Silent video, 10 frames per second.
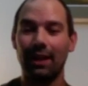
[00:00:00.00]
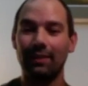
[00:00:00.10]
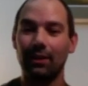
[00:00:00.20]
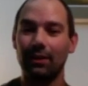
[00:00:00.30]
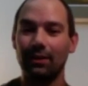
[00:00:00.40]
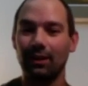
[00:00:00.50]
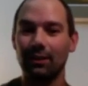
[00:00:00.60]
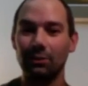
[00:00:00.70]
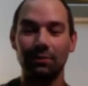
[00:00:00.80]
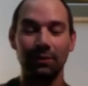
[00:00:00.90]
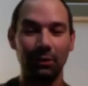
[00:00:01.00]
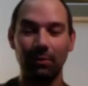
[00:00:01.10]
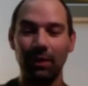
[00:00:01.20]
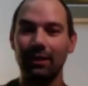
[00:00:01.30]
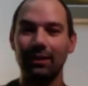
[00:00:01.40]
And they'll do a Flickr
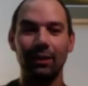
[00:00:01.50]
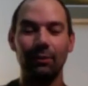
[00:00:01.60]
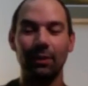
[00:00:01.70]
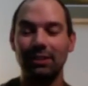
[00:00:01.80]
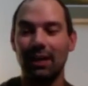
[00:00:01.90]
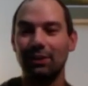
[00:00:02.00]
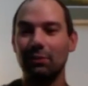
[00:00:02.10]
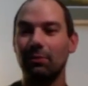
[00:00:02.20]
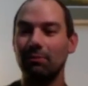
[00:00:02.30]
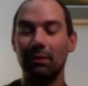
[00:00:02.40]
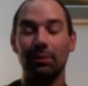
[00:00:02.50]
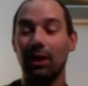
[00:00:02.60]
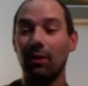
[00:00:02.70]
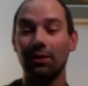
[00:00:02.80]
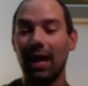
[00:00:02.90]
mail and they'll reach out to them, and people
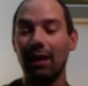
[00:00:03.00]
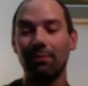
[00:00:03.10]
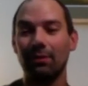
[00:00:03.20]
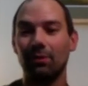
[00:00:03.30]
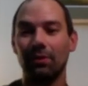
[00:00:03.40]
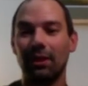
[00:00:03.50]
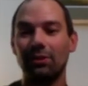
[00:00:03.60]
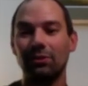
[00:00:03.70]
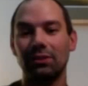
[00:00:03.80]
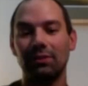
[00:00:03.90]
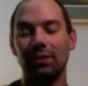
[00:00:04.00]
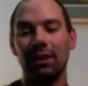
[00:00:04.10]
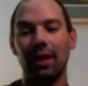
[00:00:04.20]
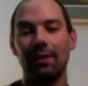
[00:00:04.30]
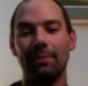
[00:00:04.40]
are always happy with interest of any
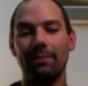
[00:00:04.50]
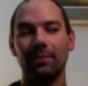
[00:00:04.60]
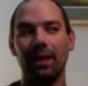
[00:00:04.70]
kind.